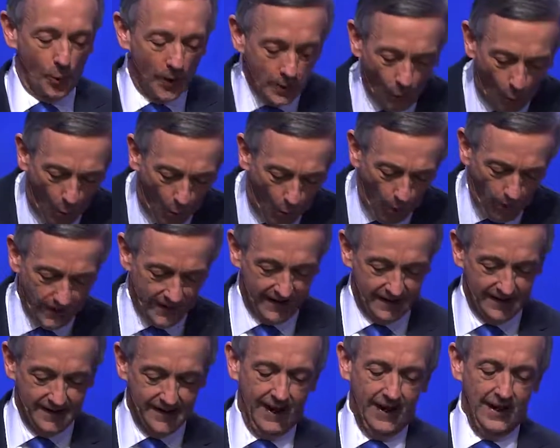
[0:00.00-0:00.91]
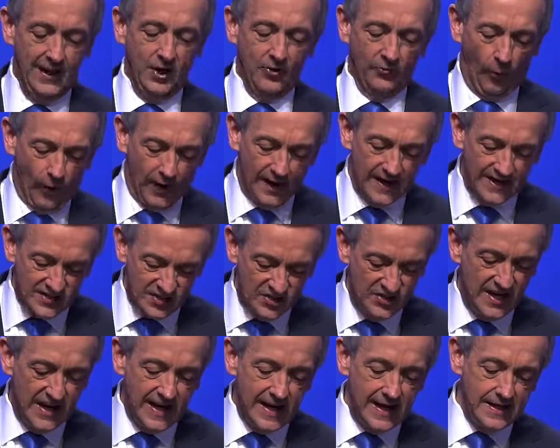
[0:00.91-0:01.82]
rewarded for
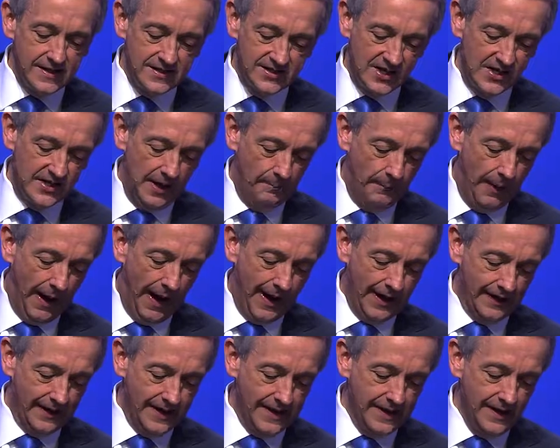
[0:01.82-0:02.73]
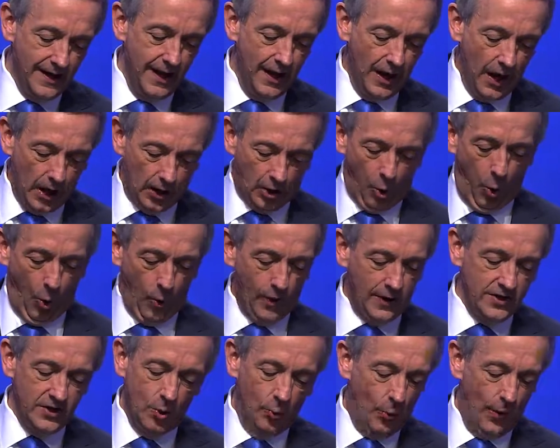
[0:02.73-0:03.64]
his deeds in the body
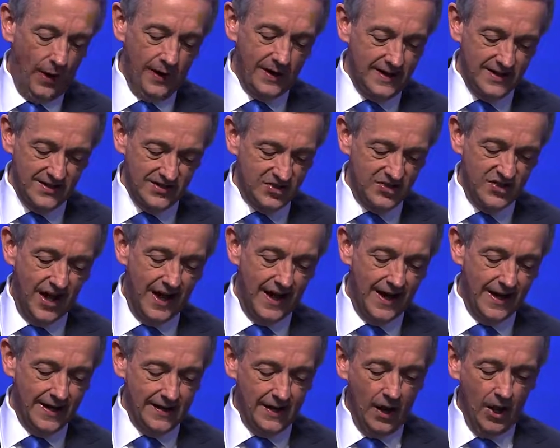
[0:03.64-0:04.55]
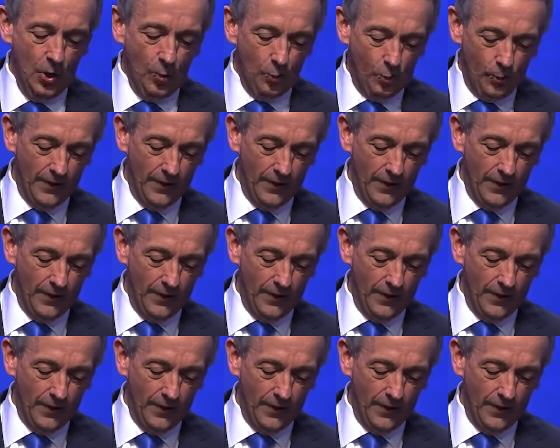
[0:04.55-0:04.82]
according to what he has done,